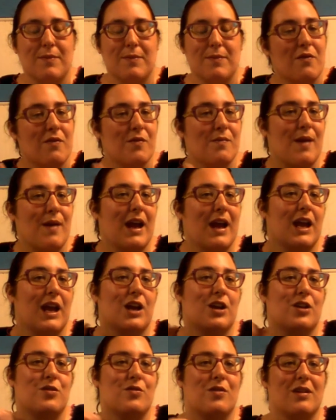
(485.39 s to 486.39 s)
me over
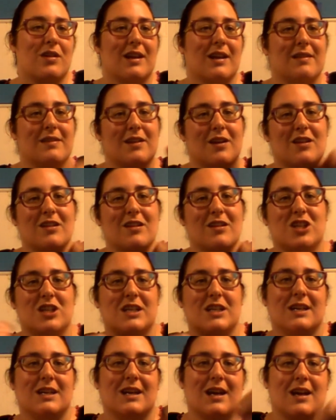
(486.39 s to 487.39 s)
my Norton
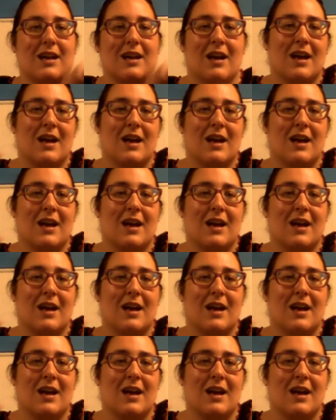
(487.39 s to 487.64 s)
Anthology